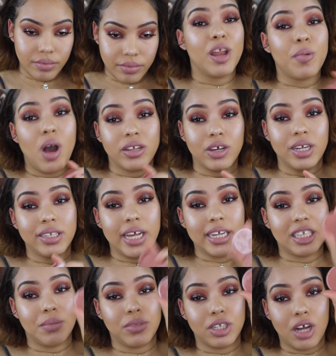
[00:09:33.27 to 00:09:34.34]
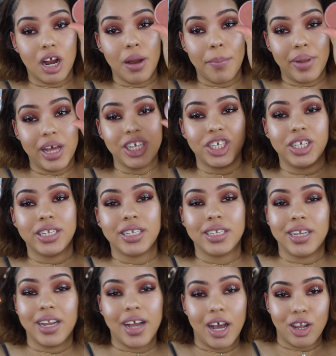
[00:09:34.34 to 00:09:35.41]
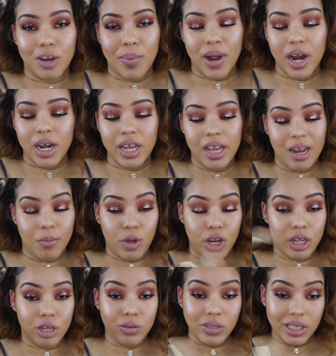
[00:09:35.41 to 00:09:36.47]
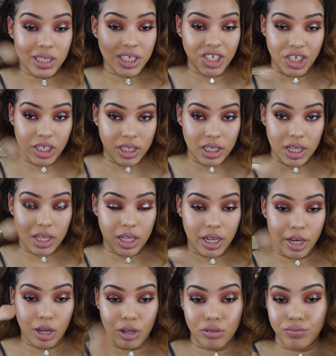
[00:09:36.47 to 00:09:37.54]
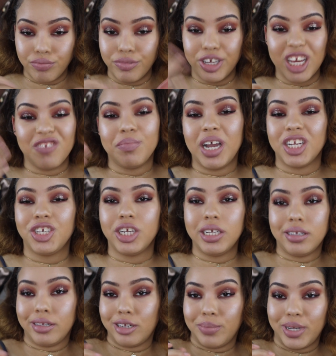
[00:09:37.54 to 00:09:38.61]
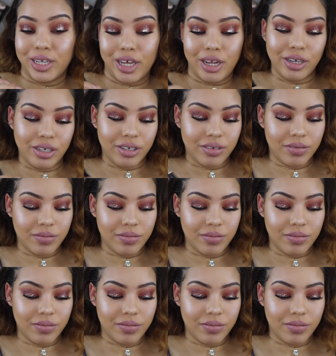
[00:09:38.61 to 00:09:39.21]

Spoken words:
Then I'm also going to take some Tarte blush, and this is in the color Party, and I'm going to use this just to, you know, give my cheeks a little bit of color.